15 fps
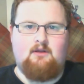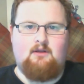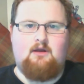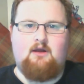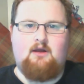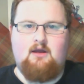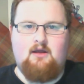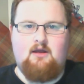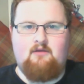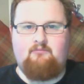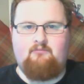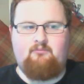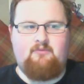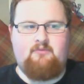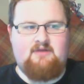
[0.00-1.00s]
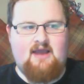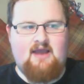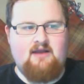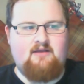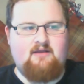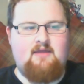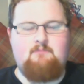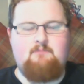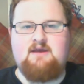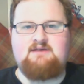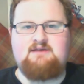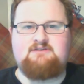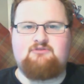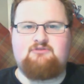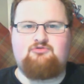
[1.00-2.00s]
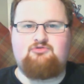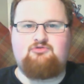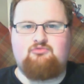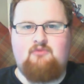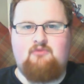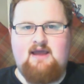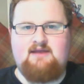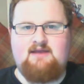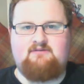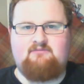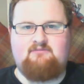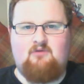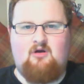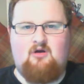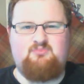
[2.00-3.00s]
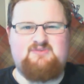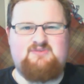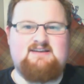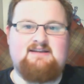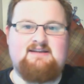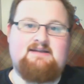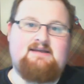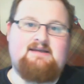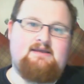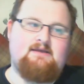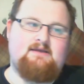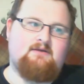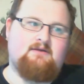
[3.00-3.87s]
It kind of then makes the Dread obsolete.